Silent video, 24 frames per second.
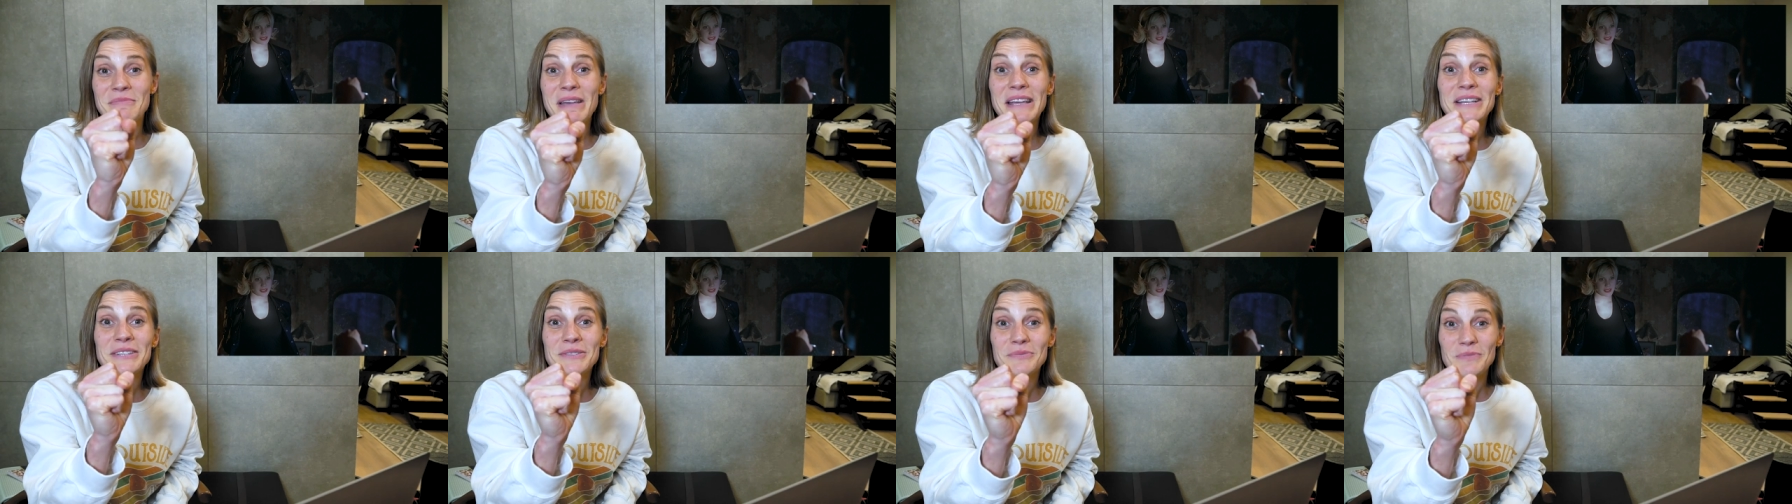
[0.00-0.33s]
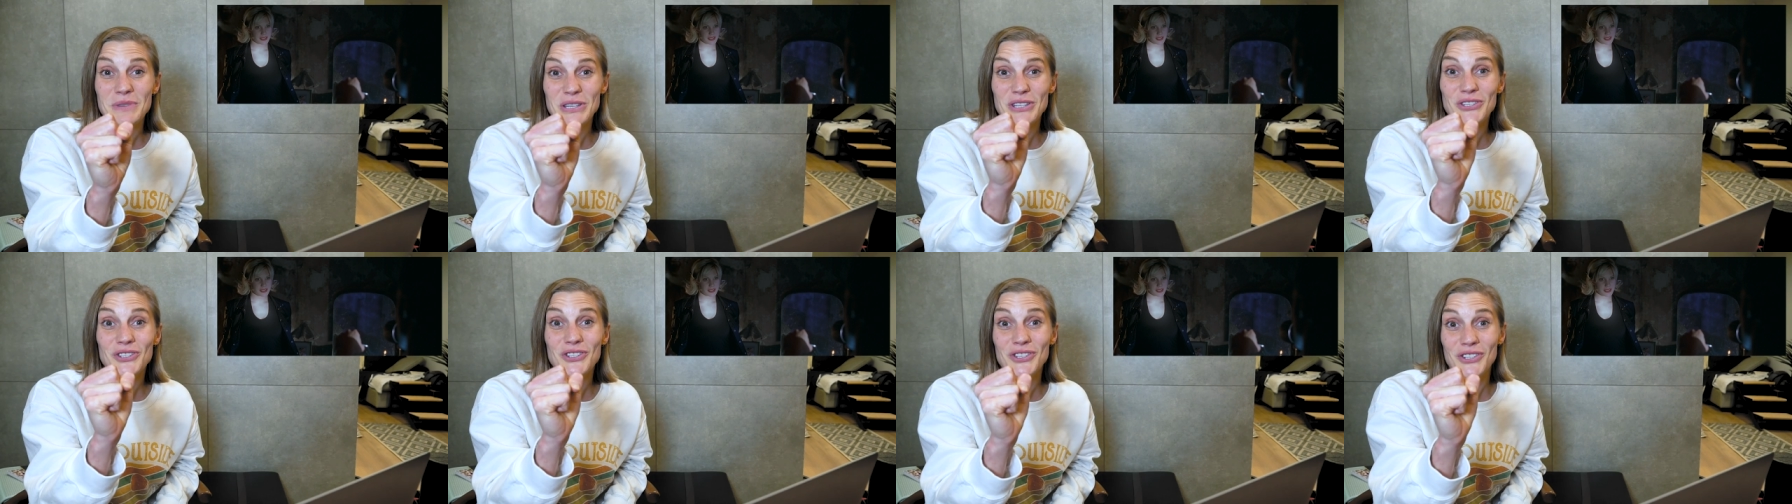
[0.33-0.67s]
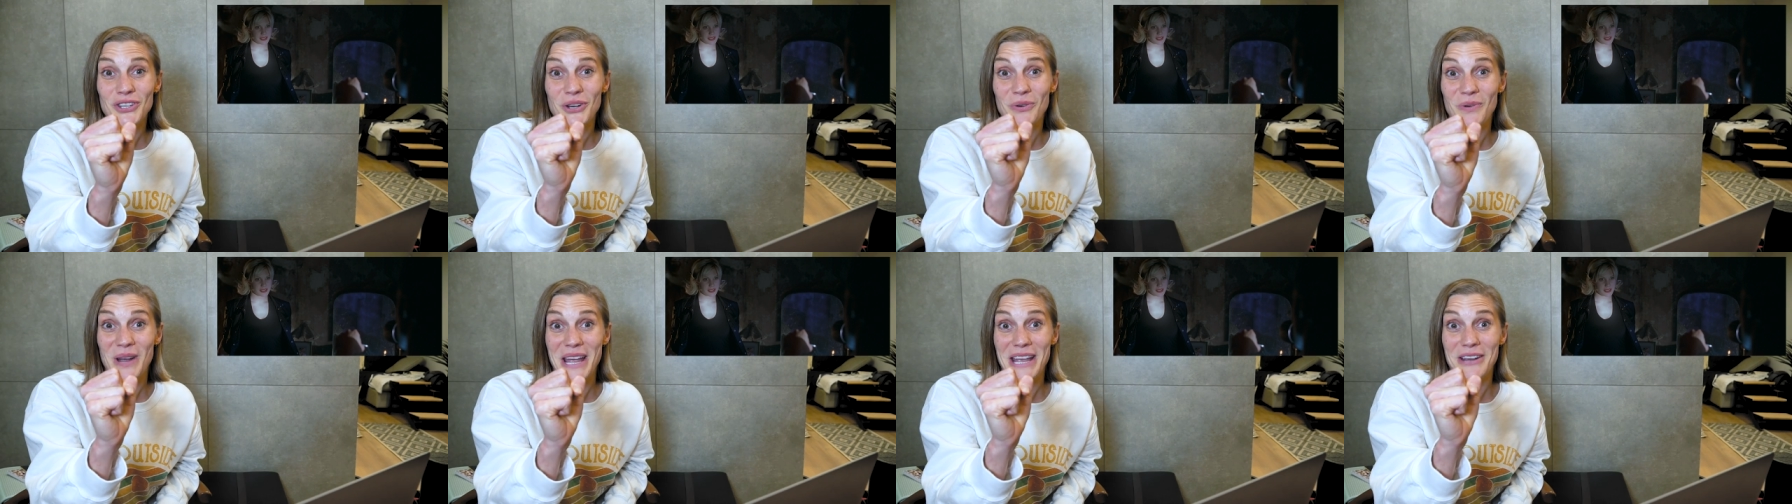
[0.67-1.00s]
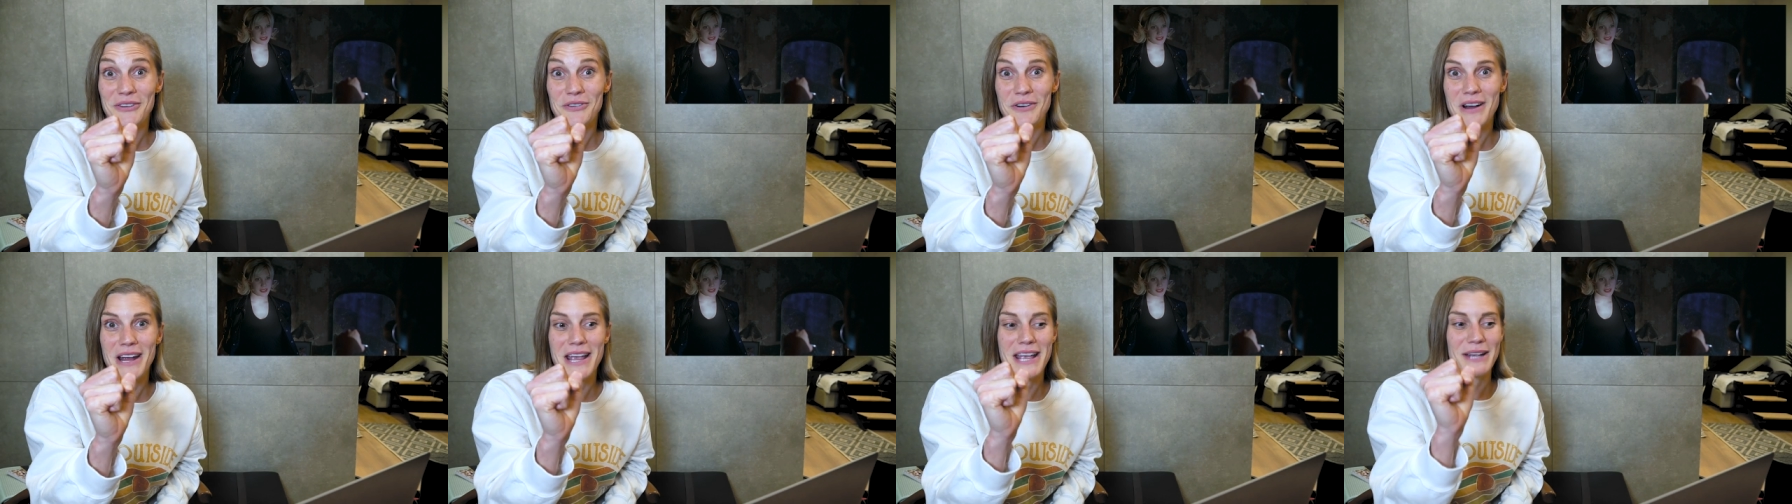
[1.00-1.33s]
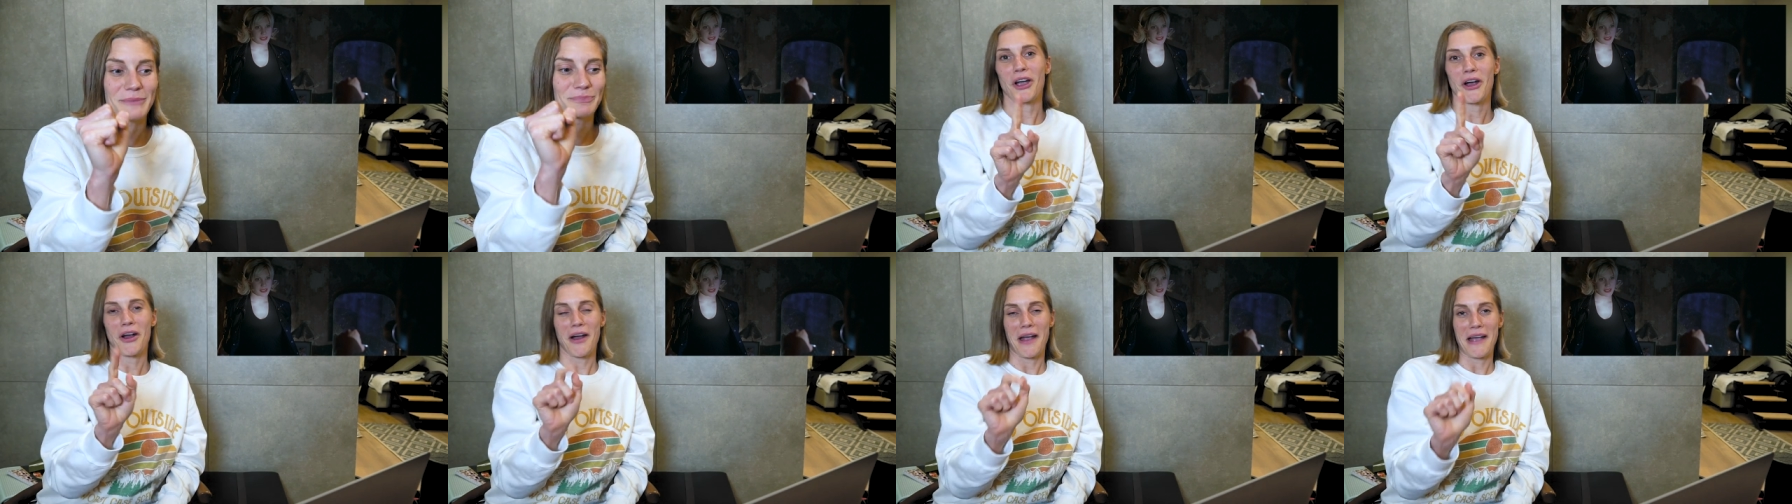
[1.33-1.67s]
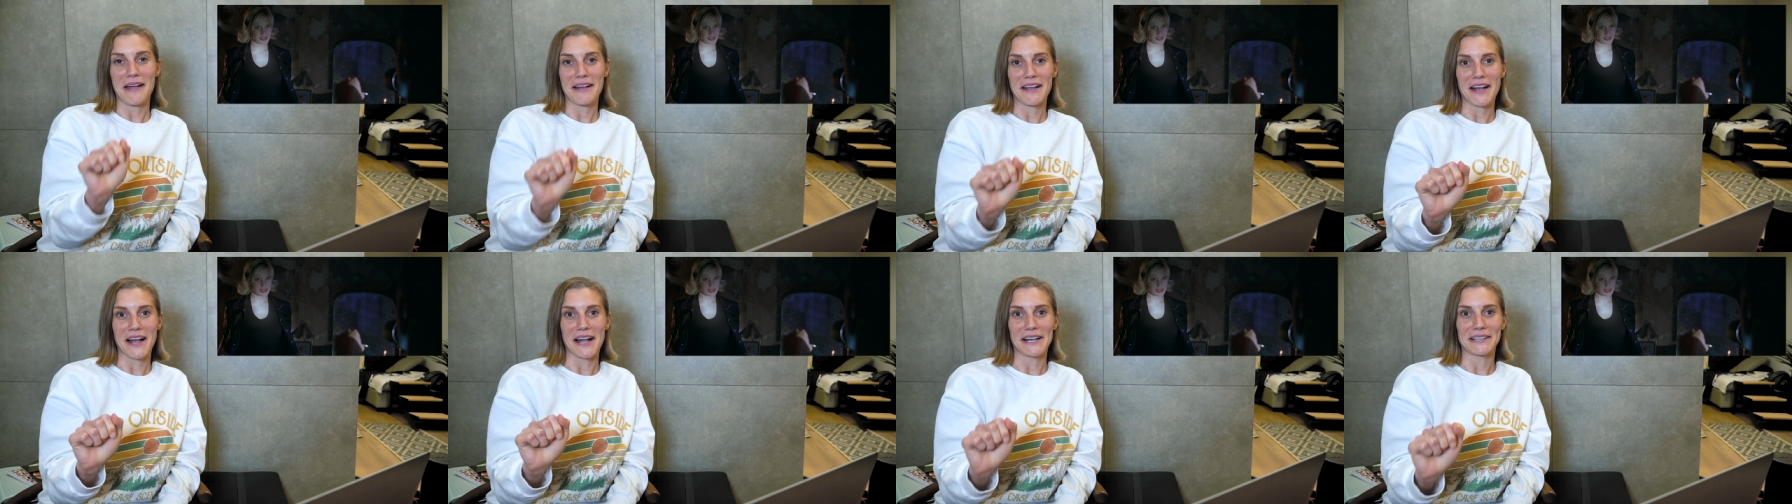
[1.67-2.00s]
makes me so angry. All
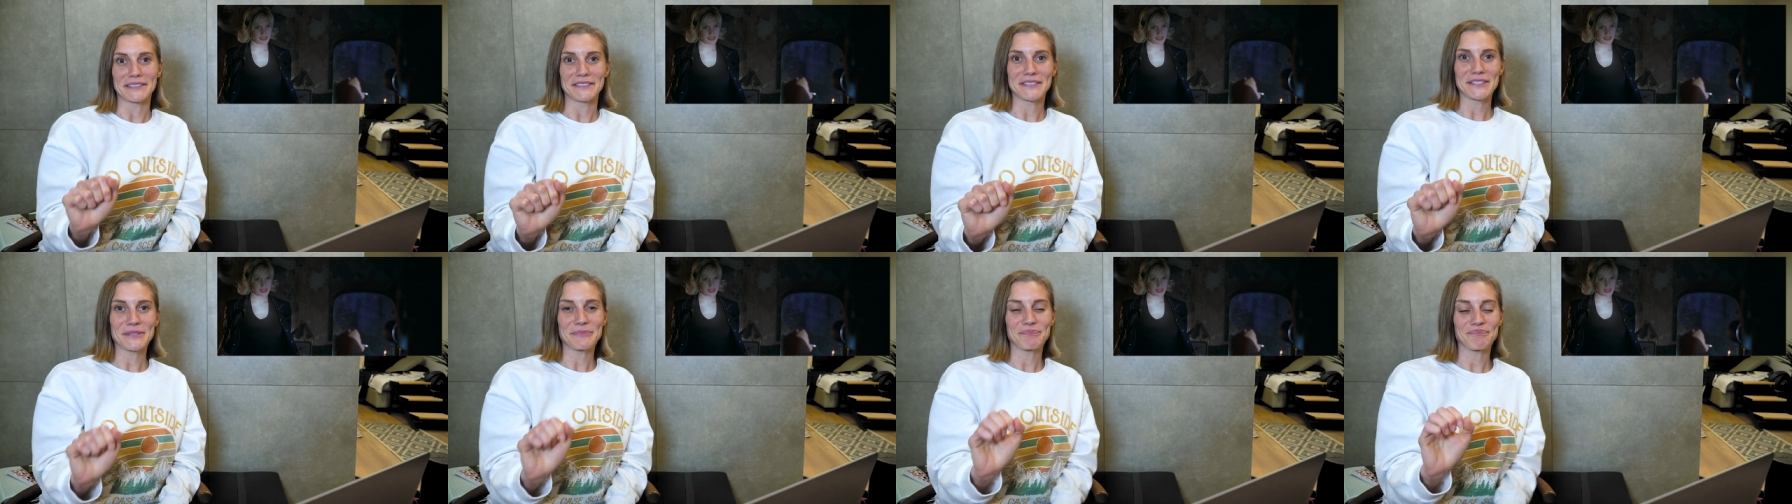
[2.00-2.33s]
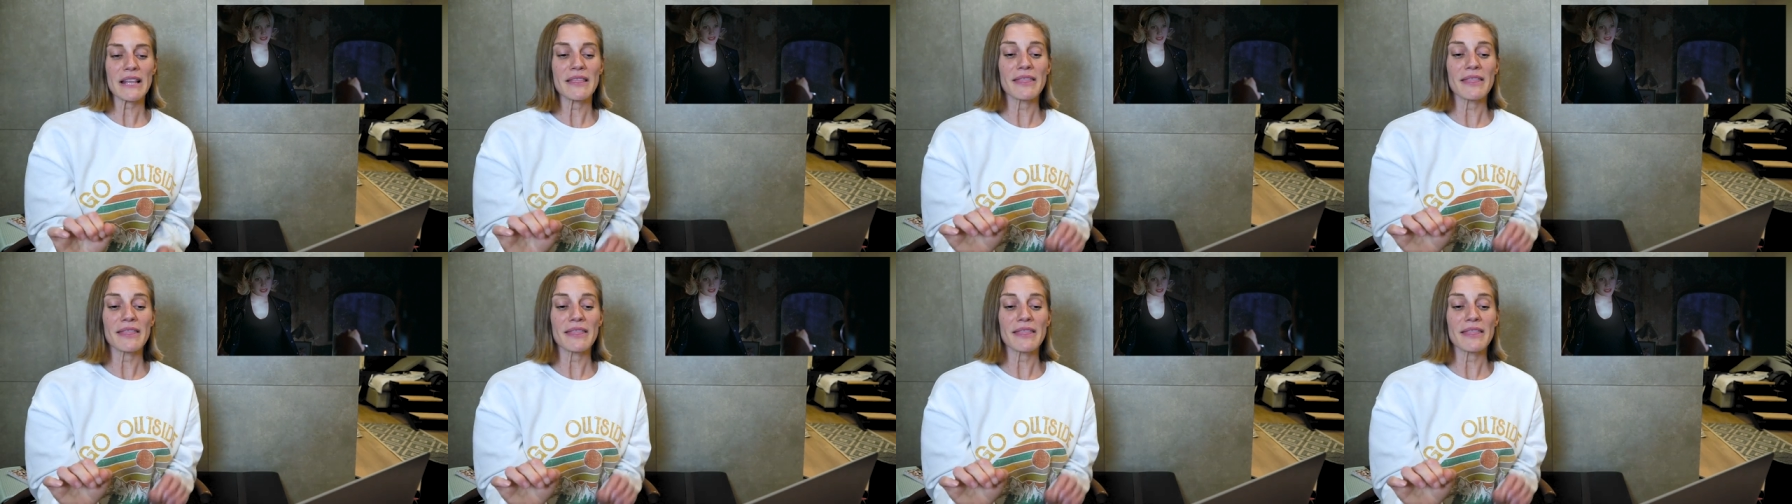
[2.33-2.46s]
right, guys,